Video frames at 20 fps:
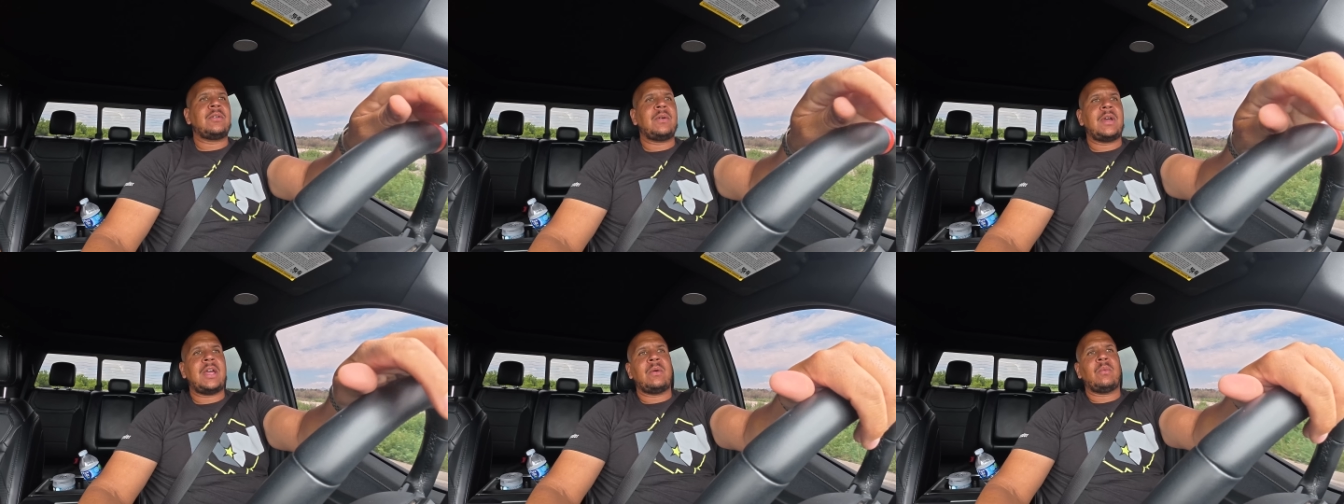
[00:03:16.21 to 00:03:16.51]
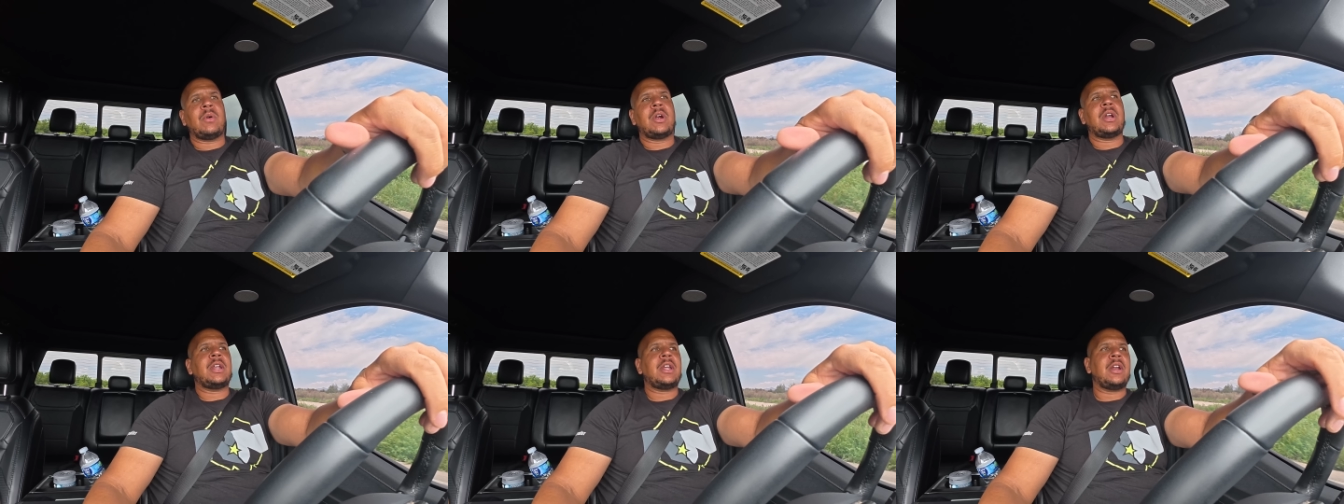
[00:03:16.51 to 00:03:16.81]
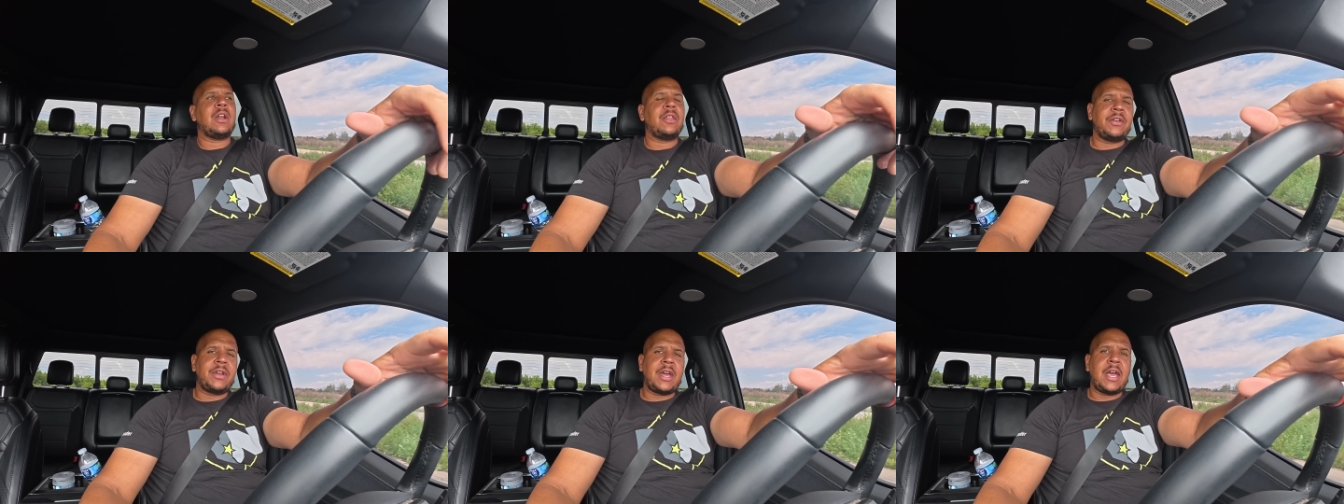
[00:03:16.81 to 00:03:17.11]
and we're going to get
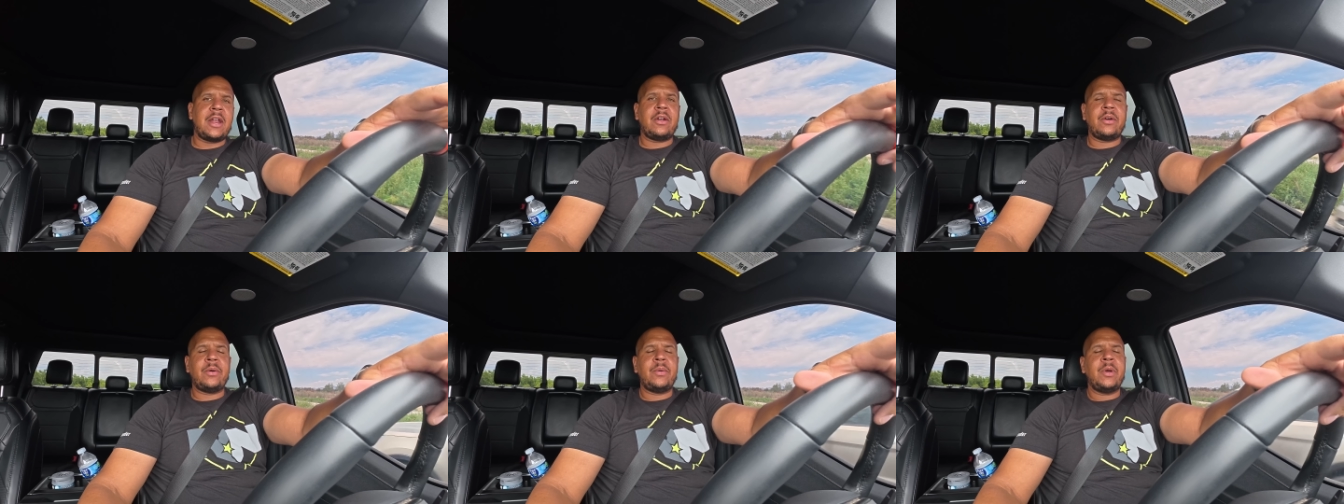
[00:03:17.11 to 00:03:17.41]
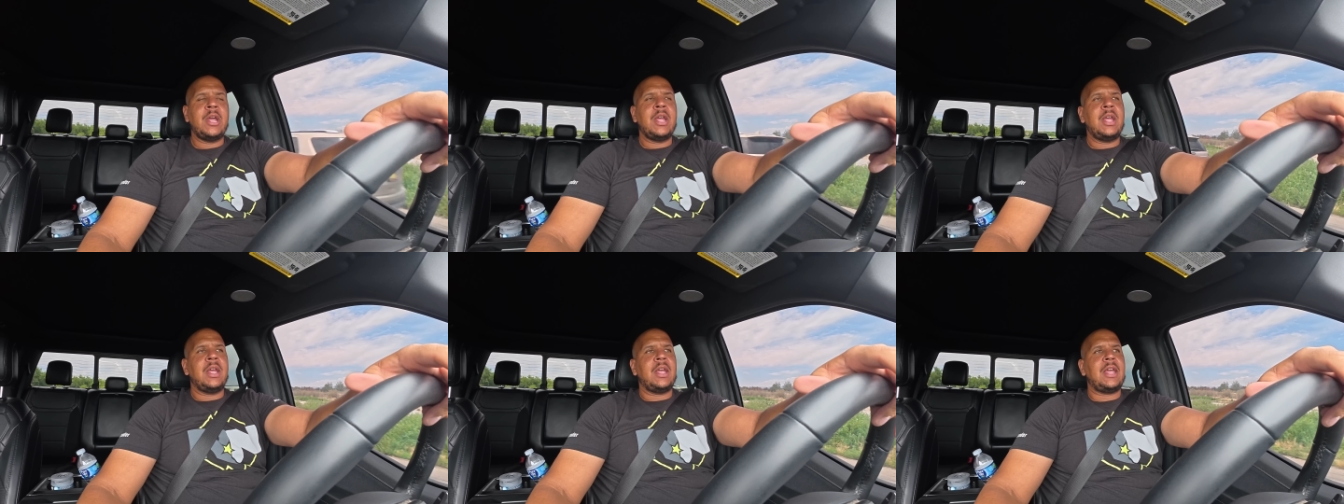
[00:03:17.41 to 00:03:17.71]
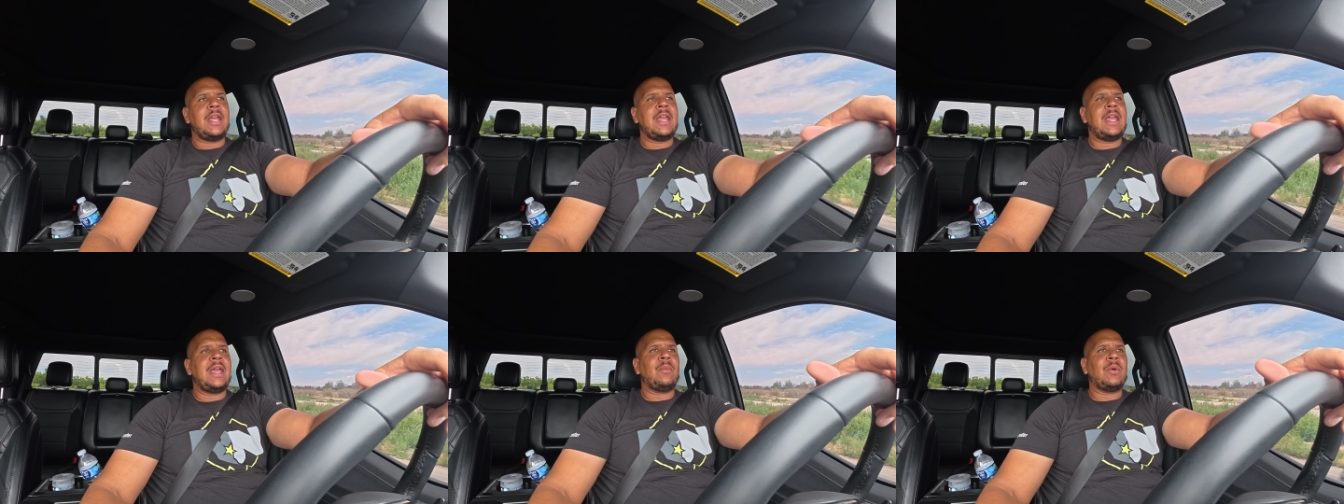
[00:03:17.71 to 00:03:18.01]
on the dyno,
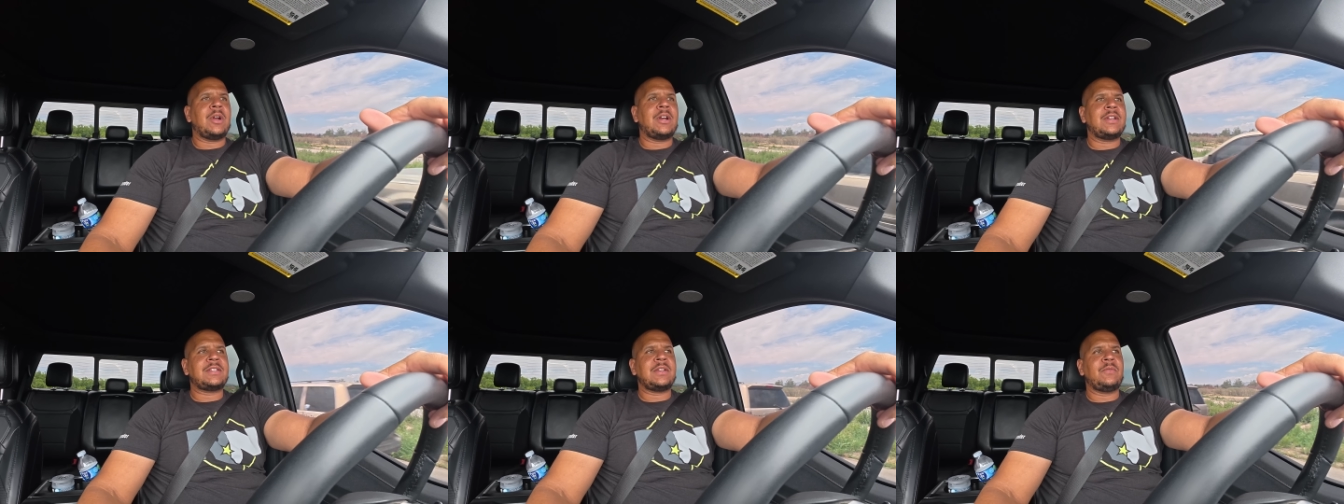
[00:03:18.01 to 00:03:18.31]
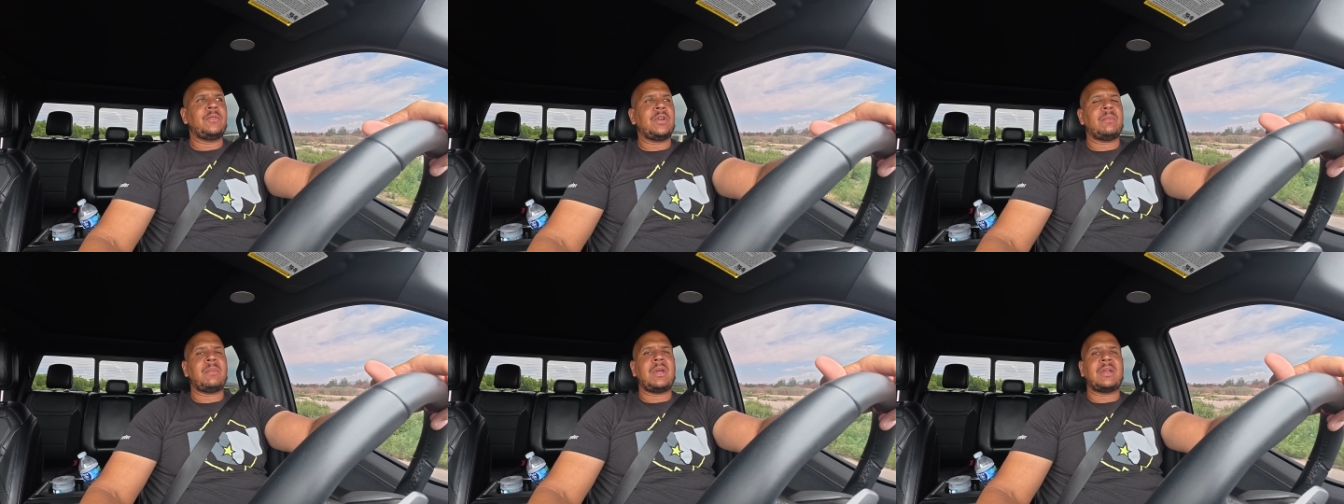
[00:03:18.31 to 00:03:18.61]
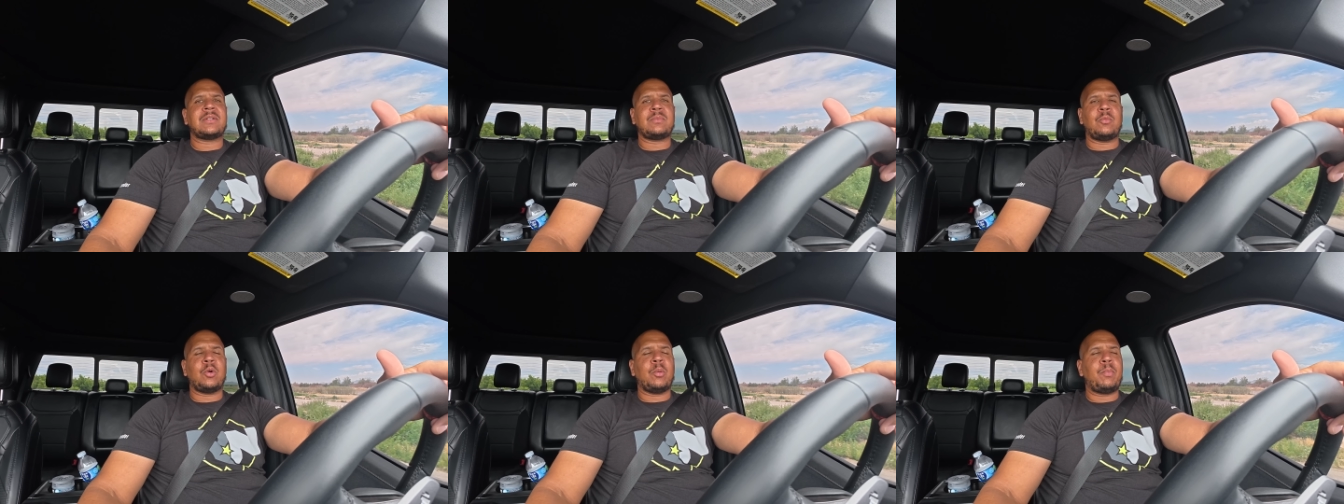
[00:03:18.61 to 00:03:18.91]
and we're going to see if we can make
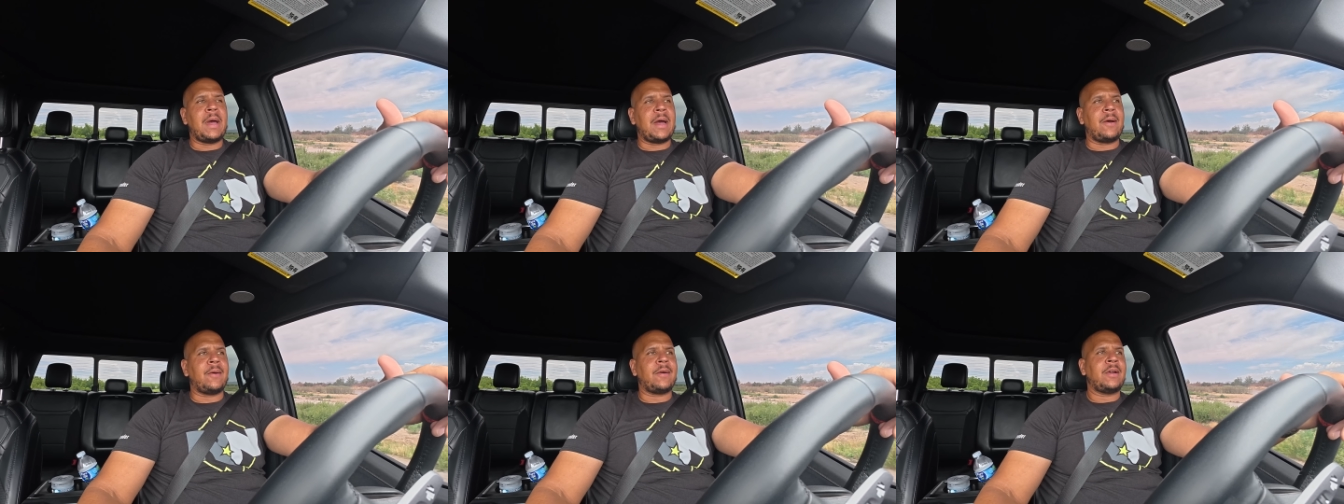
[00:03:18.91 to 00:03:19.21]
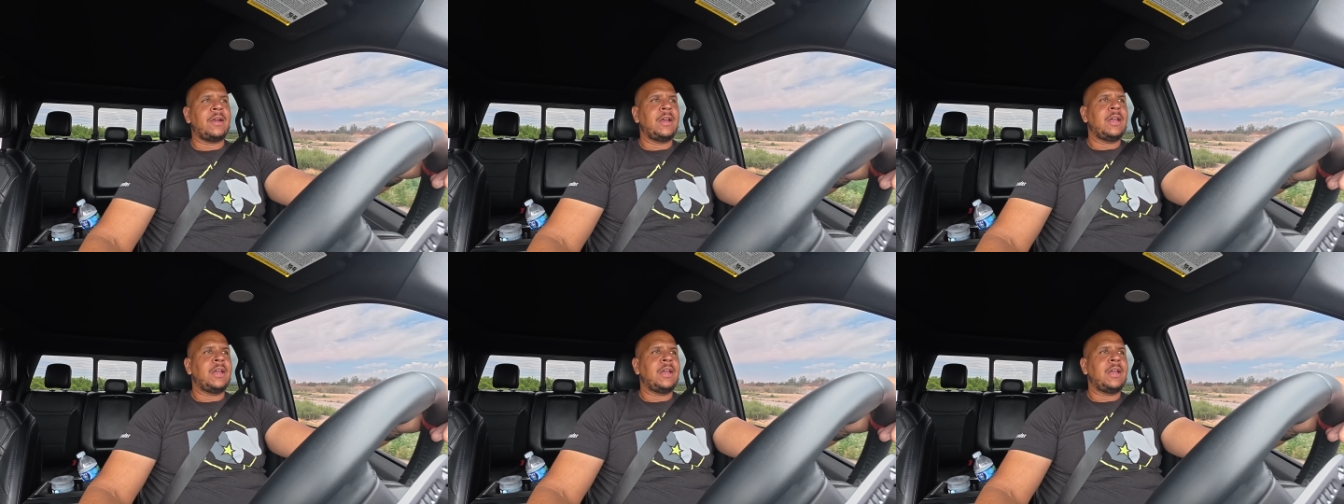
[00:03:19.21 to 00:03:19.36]
some more power.